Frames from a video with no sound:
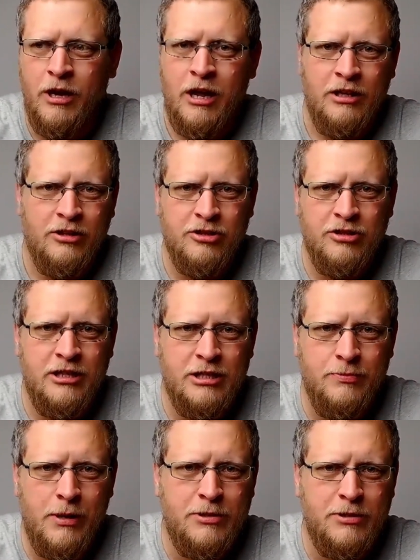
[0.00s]
It doesn't need
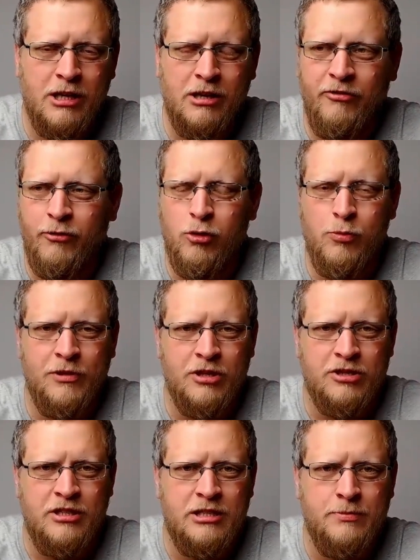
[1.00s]
to be a particular form, it
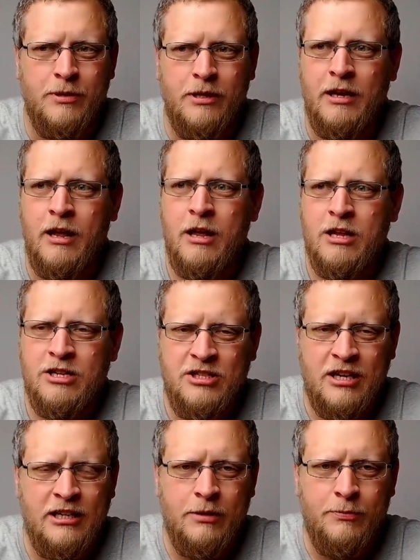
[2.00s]
doesn't need to be
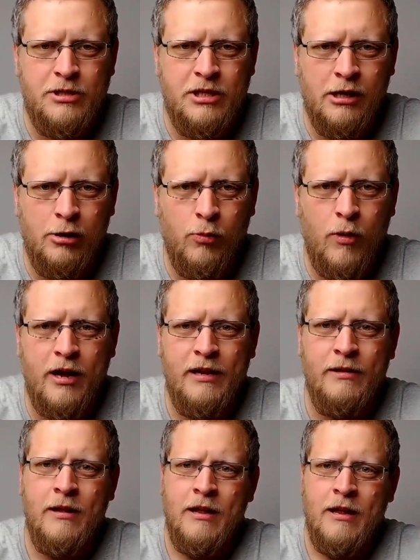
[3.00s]
said in a particular way.